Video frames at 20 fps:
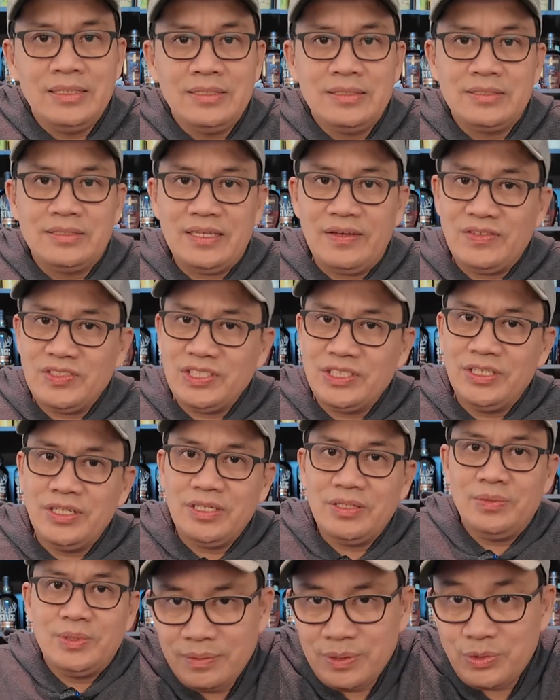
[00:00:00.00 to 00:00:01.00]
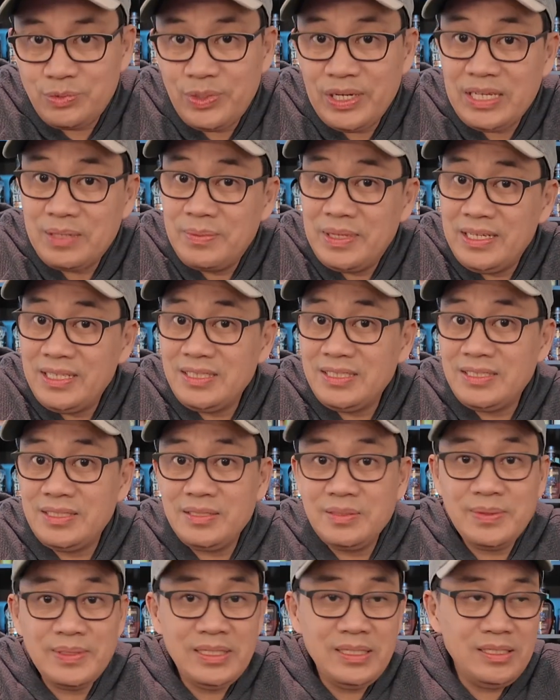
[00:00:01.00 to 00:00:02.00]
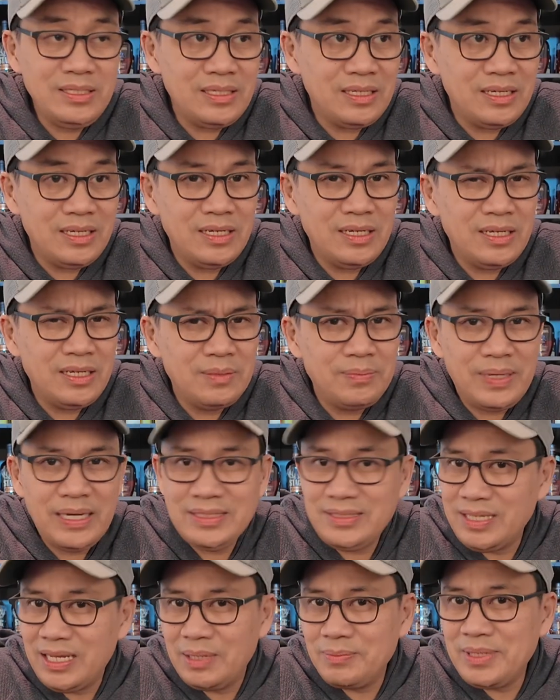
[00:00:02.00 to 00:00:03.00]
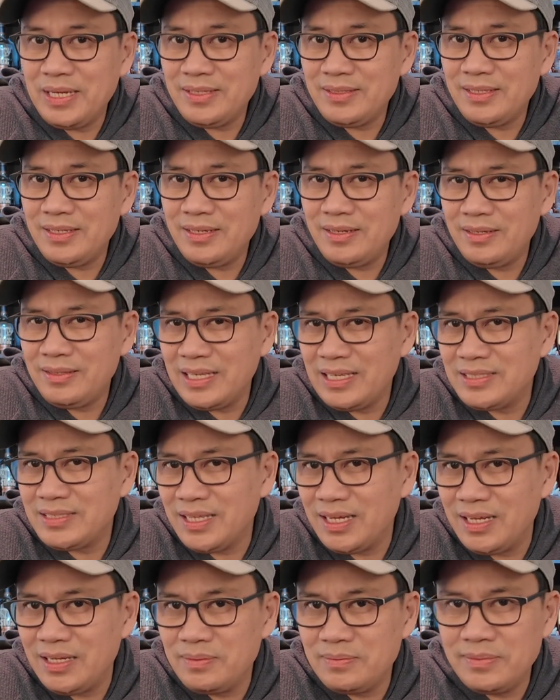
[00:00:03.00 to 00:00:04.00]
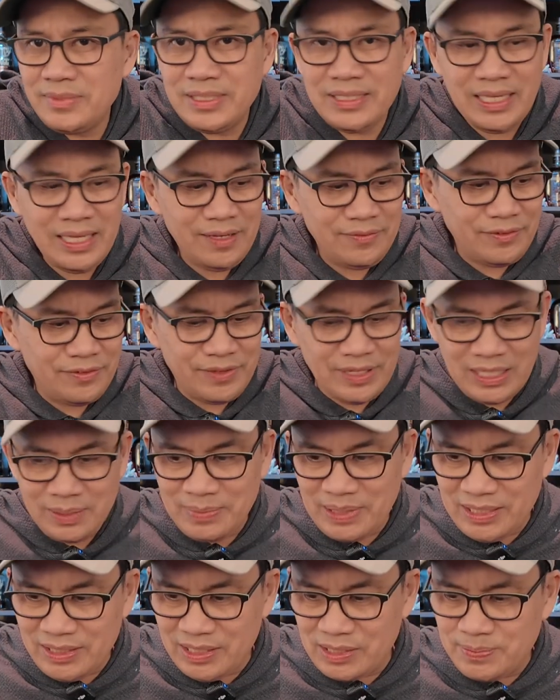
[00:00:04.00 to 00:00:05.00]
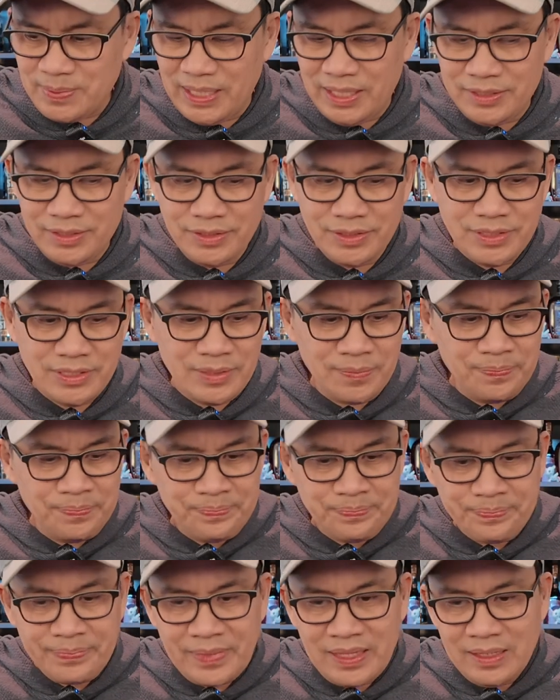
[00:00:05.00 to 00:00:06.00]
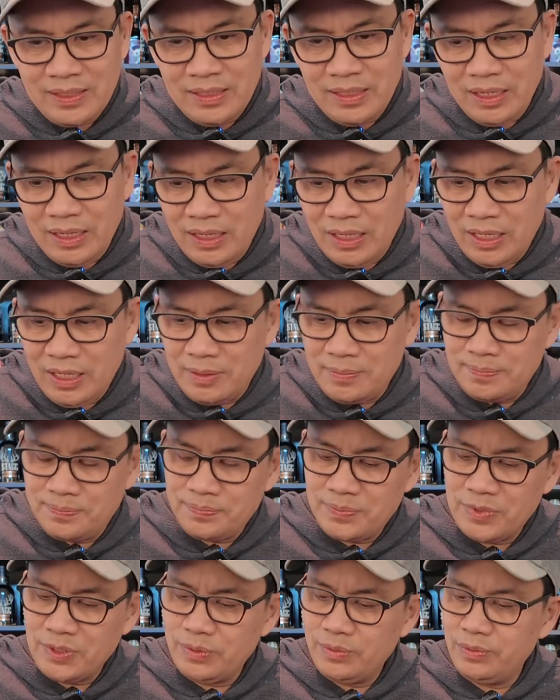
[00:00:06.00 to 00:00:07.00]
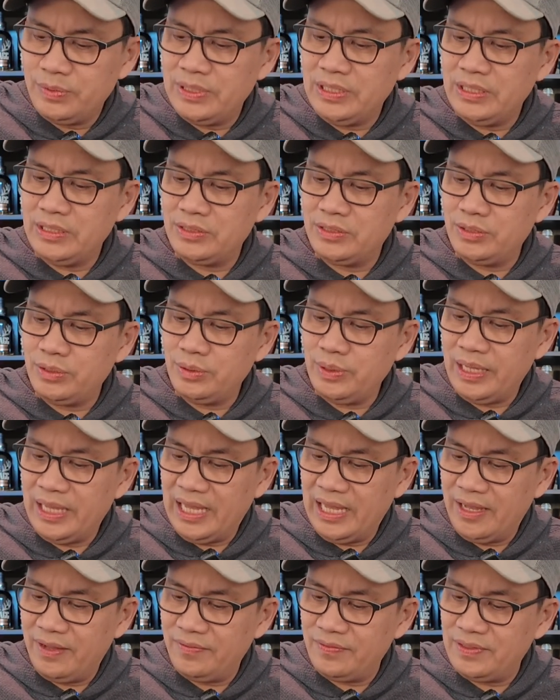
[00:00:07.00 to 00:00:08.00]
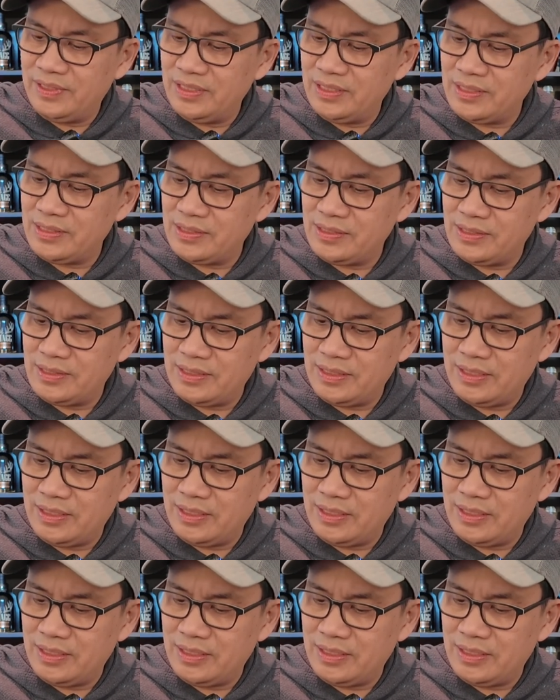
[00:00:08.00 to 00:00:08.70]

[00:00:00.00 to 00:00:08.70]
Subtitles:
Savage & Cook was recommended to me by Tom out there. Thanks, Tom, again, for recommending these bottles. We do have this